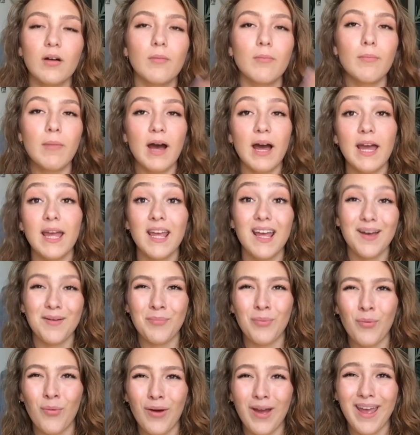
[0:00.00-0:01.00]
My
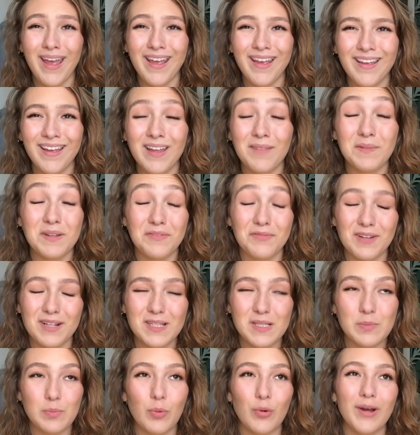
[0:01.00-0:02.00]
boy and my
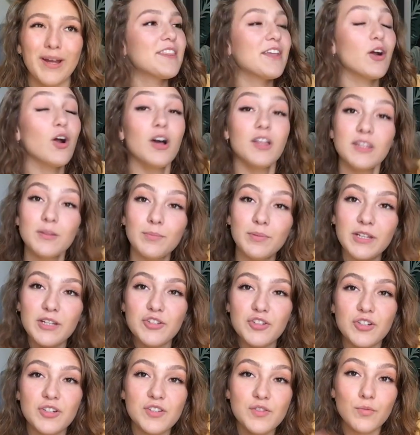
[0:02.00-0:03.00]
friend's boy, they're on the
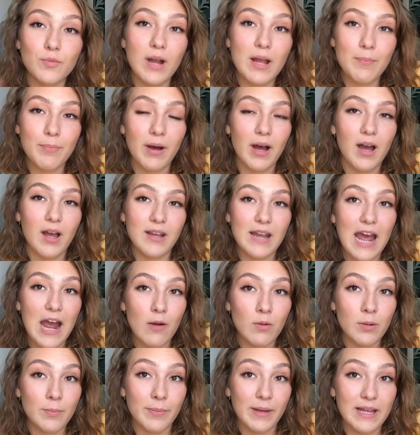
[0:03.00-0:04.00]
bleachers right behind
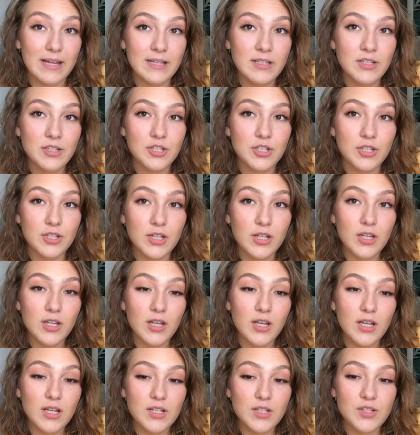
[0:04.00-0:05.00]
our bench.
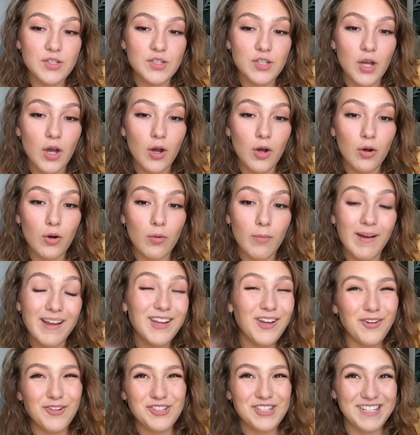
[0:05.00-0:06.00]
So my
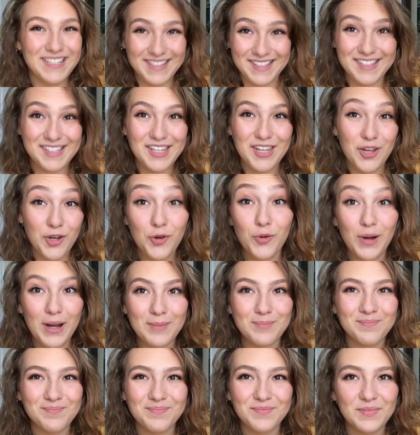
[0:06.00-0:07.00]
coach can see who
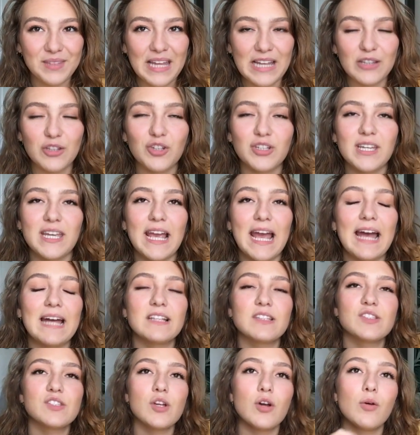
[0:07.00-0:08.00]
I'm like looking
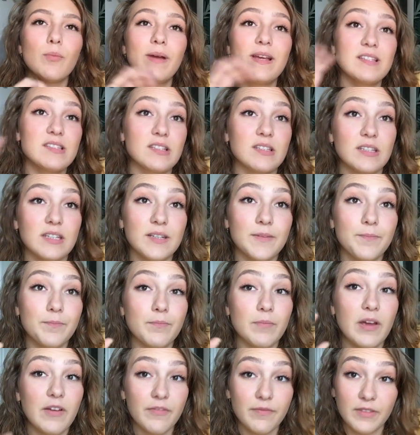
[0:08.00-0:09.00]
at. So basically
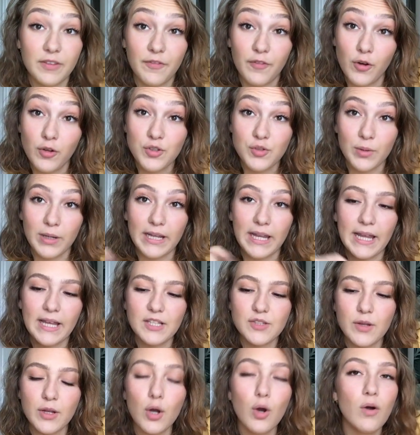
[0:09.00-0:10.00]
the phone's
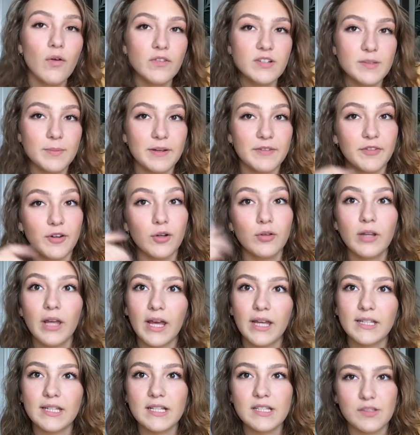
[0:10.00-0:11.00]
ringing. So I go over to my phone
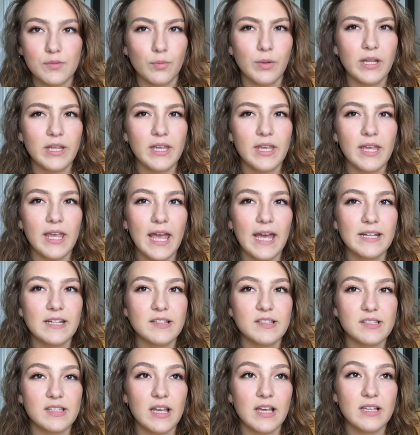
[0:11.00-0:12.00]
and it's ringing and
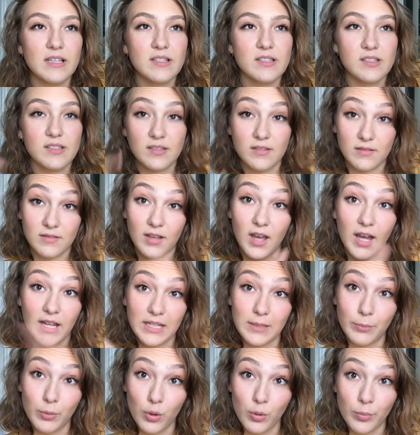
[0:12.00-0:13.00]
it says,
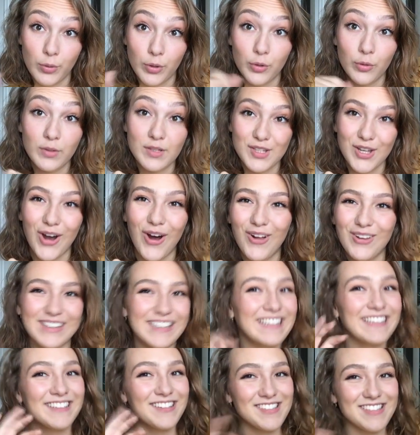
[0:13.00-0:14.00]
honey boo boo is
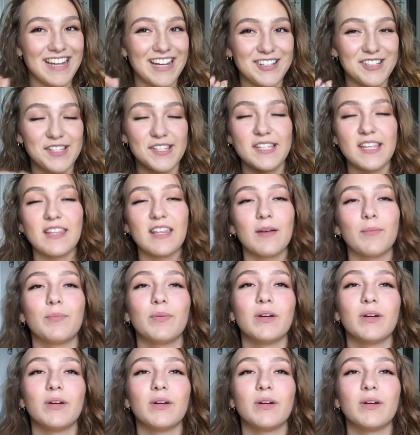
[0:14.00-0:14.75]
calling. Doesn't actually say that,